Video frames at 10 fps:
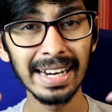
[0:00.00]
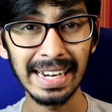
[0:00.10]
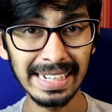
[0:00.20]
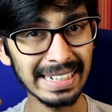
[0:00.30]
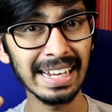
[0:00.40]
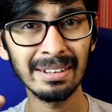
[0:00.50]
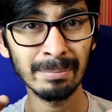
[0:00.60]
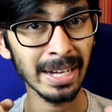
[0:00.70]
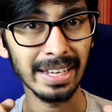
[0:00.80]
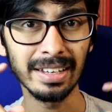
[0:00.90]

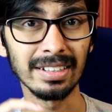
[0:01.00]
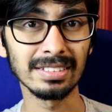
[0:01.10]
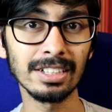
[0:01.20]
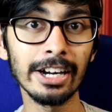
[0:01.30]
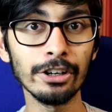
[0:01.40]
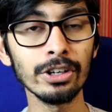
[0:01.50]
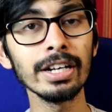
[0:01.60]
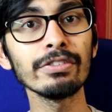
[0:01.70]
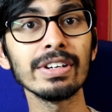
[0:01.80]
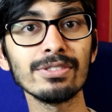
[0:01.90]
hitting my ears. Now I don't
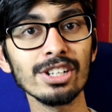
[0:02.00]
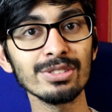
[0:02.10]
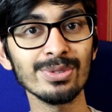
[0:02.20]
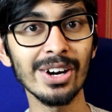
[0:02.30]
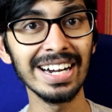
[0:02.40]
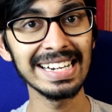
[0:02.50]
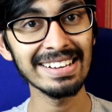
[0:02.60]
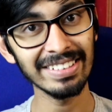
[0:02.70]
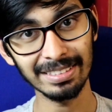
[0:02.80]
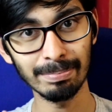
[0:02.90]
know if it was
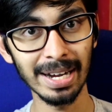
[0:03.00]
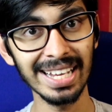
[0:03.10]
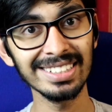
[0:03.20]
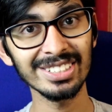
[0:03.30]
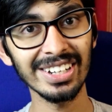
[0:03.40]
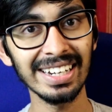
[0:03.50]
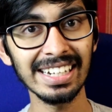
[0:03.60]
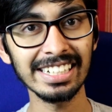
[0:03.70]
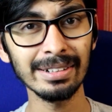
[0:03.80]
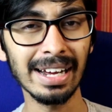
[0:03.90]
faulty with my
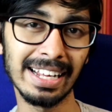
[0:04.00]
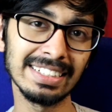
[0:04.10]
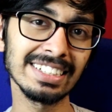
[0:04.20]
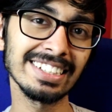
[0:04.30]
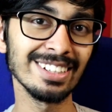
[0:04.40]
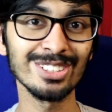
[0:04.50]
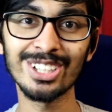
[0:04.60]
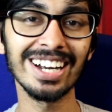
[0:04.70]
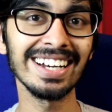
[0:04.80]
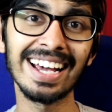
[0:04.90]
installation. I just
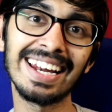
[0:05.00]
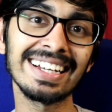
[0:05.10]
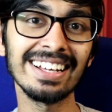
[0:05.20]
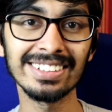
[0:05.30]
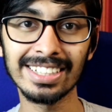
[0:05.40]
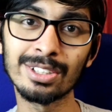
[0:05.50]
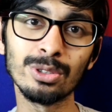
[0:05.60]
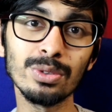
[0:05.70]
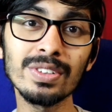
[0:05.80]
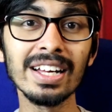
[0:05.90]
installed directly on the
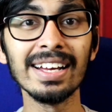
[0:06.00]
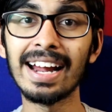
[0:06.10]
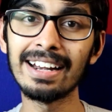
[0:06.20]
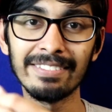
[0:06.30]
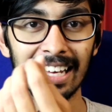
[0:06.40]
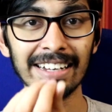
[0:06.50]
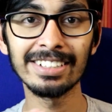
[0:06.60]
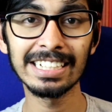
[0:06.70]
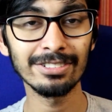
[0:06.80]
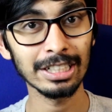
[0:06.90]
groove, and
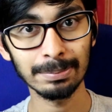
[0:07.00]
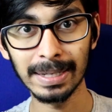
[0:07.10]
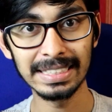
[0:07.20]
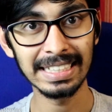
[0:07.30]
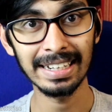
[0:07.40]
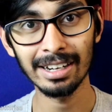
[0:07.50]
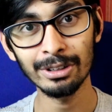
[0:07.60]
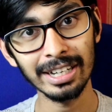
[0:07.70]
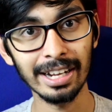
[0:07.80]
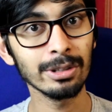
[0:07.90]
wherever it was bulging
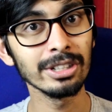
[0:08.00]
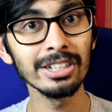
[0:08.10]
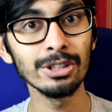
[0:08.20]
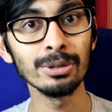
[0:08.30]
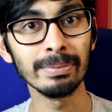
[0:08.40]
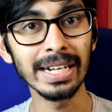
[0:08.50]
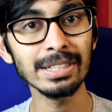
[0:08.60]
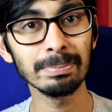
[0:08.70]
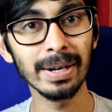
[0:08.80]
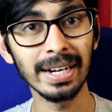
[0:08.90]
out I couldn't do
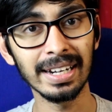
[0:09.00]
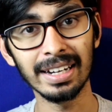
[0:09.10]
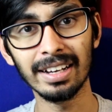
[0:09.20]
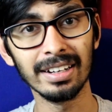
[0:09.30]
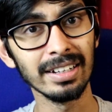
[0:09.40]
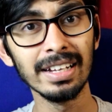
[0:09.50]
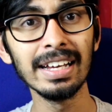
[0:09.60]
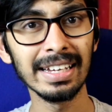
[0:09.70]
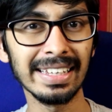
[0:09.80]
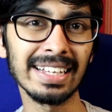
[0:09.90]
much, but
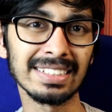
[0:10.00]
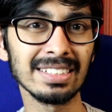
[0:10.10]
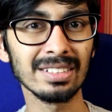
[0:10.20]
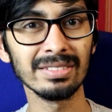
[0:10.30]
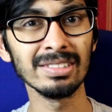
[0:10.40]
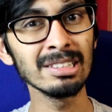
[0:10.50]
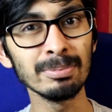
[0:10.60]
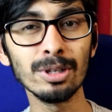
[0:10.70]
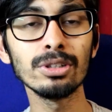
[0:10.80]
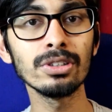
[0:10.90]
yes,
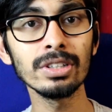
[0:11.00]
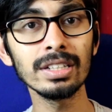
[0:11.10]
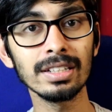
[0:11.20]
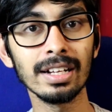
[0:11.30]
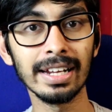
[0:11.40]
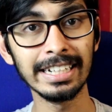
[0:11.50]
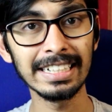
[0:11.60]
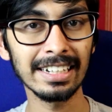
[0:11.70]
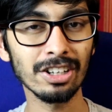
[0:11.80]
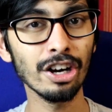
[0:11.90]
with Bluetooth
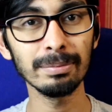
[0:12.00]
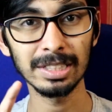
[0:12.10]
intercom